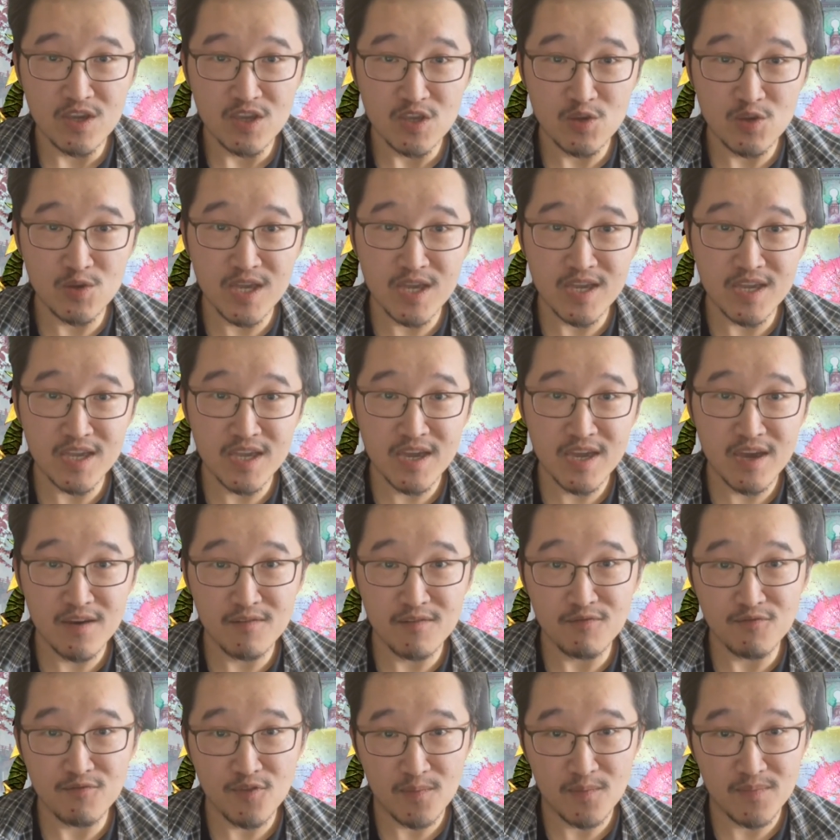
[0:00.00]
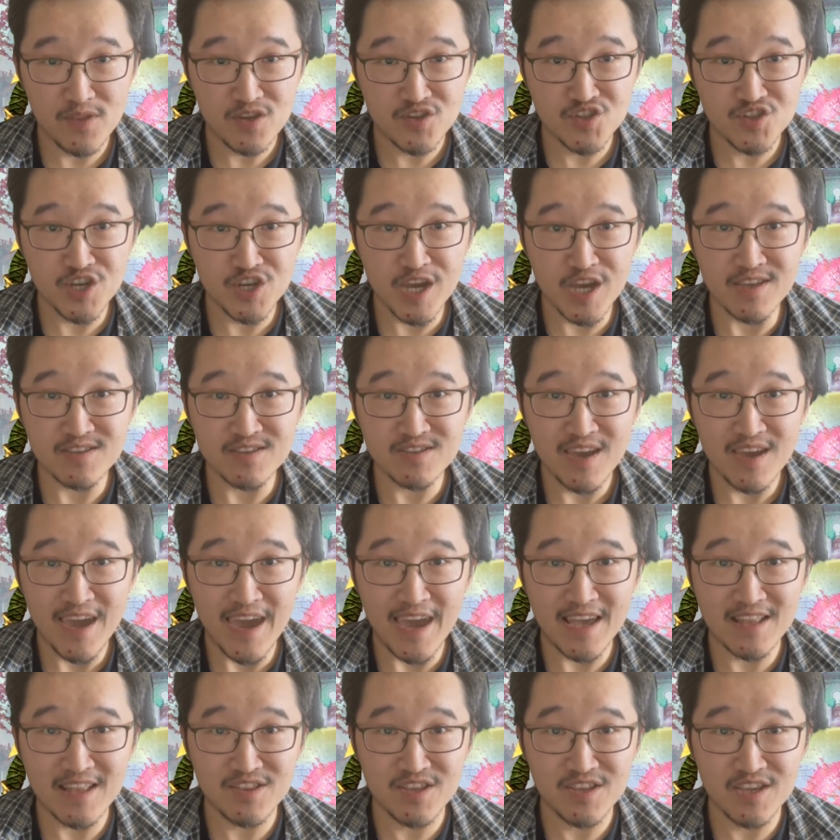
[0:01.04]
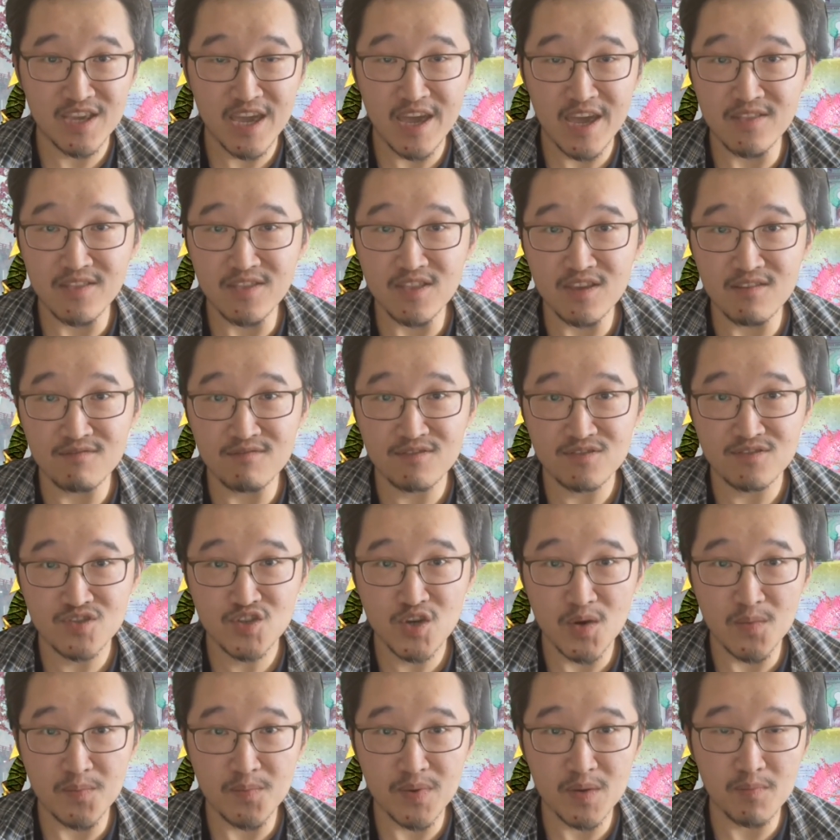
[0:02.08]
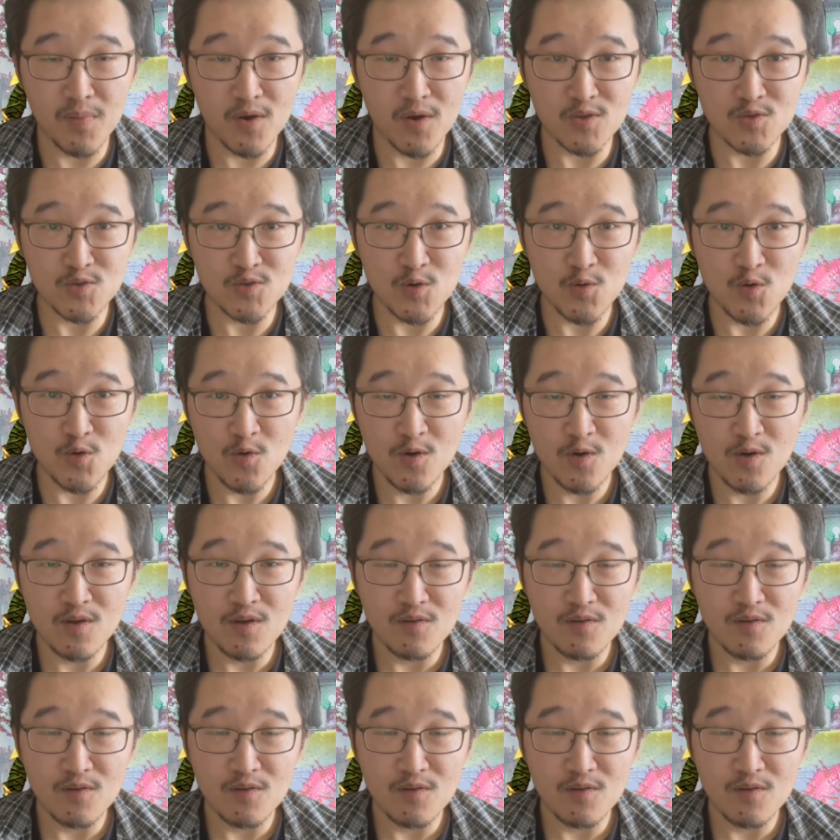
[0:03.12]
you can get from the chest at the end of the jumping puzzle